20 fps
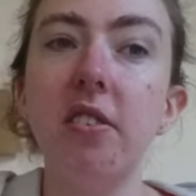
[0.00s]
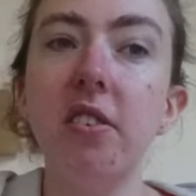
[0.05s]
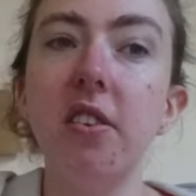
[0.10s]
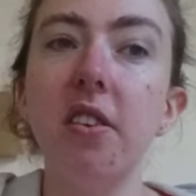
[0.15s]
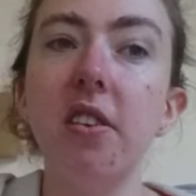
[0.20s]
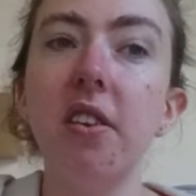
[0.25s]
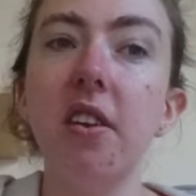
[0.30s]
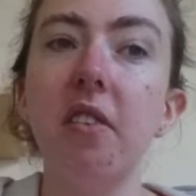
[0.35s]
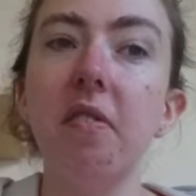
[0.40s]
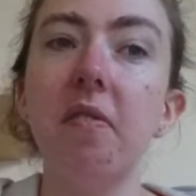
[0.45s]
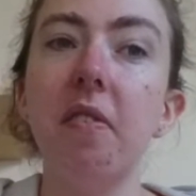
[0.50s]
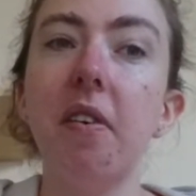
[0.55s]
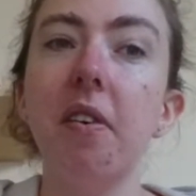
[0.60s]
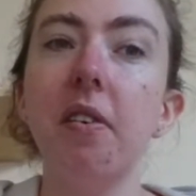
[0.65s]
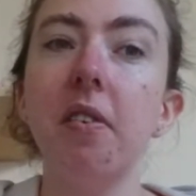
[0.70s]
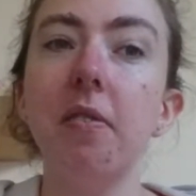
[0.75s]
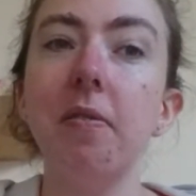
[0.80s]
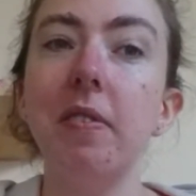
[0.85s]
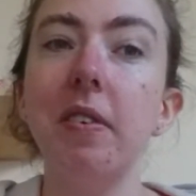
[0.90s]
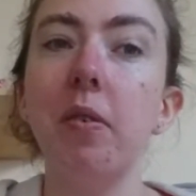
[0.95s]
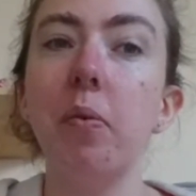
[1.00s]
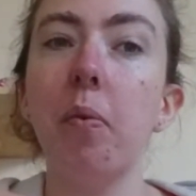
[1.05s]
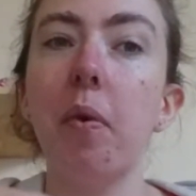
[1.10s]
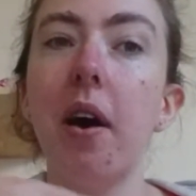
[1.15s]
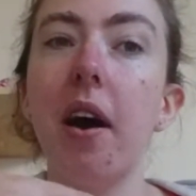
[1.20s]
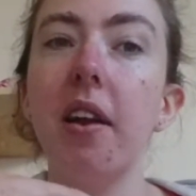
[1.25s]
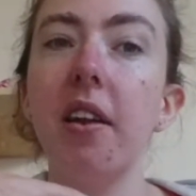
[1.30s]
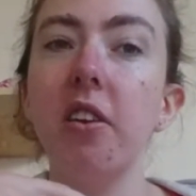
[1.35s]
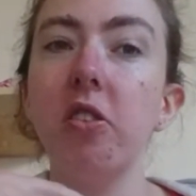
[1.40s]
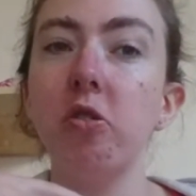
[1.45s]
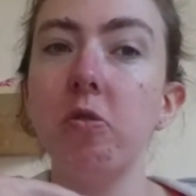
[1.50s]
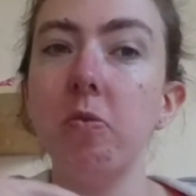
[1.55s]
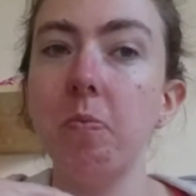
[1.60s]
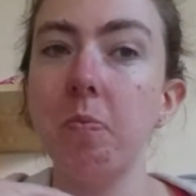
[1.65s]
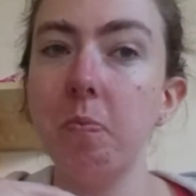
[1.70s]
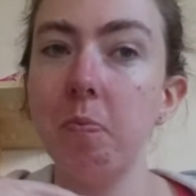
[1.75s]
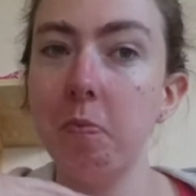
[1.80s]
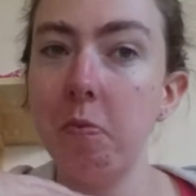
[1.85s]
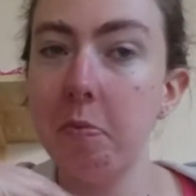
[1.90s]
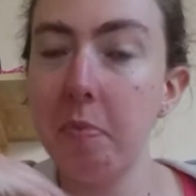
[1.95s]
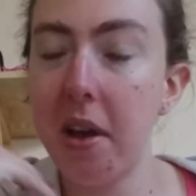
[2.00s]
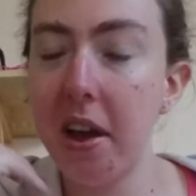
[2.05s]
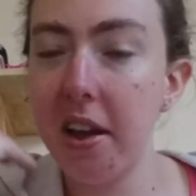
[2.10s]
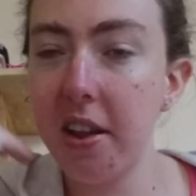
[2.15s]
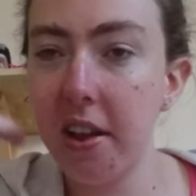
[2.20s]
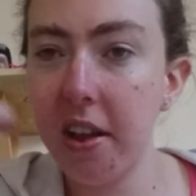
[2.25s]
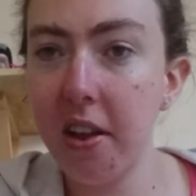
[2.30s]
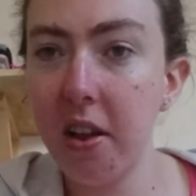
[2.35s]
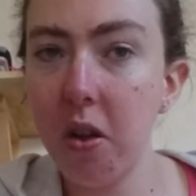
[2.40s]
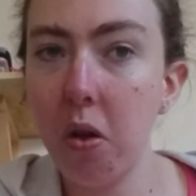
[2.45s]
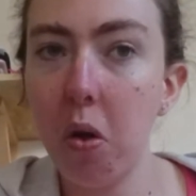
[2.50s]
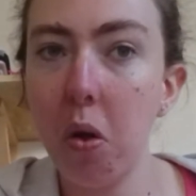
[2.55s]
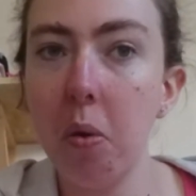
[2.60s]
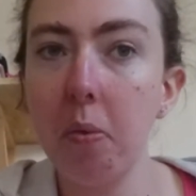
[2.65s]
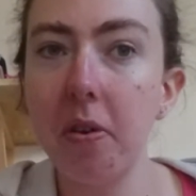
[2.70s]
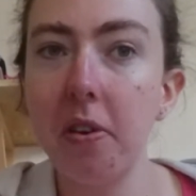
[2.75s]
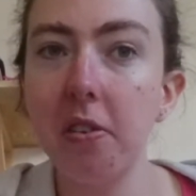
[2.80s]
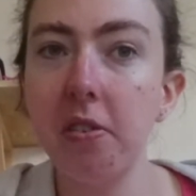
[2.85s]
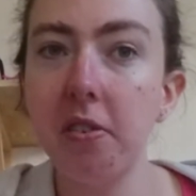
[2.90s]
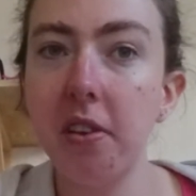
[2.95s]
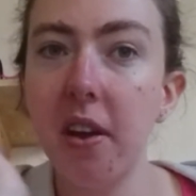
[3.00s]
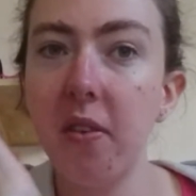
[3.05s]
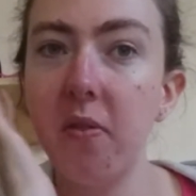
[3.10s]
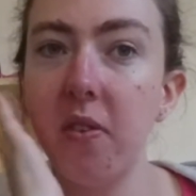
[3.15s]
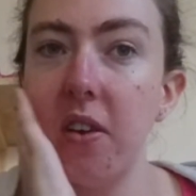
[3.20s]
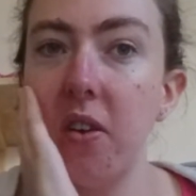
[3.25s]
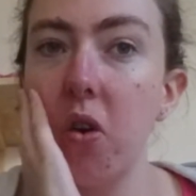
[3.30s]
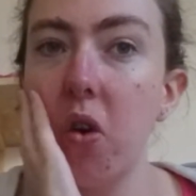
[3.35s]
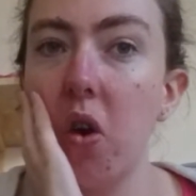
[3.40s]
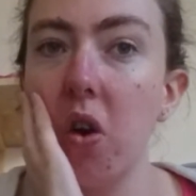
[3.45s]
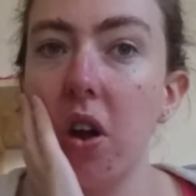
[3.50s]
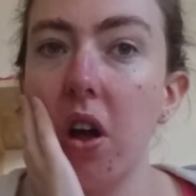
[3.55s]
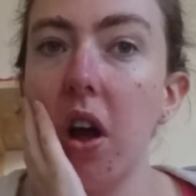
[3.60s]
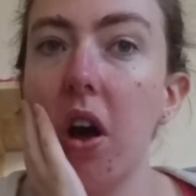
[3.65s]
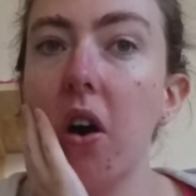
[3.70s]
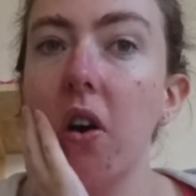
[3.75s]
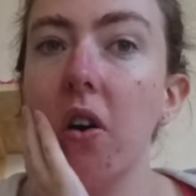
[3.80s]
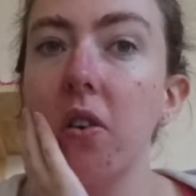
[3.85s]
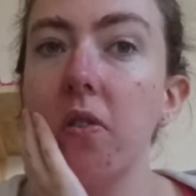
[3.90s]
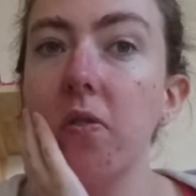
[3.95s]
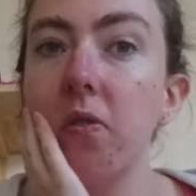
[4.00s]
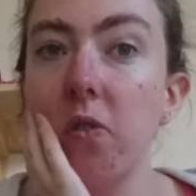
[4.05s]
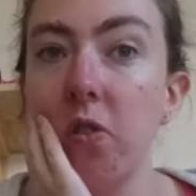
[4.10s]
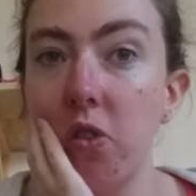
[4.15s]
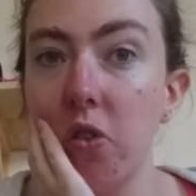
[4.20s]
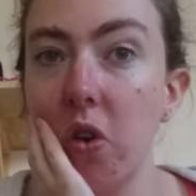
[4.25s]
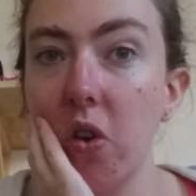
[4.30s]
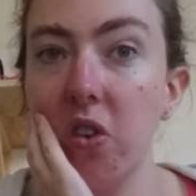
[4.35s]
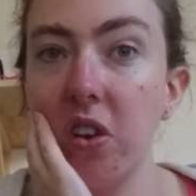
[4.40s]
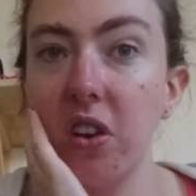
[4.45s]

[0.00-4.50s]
remained in almost every corner of Georgia, including mountains and valleys,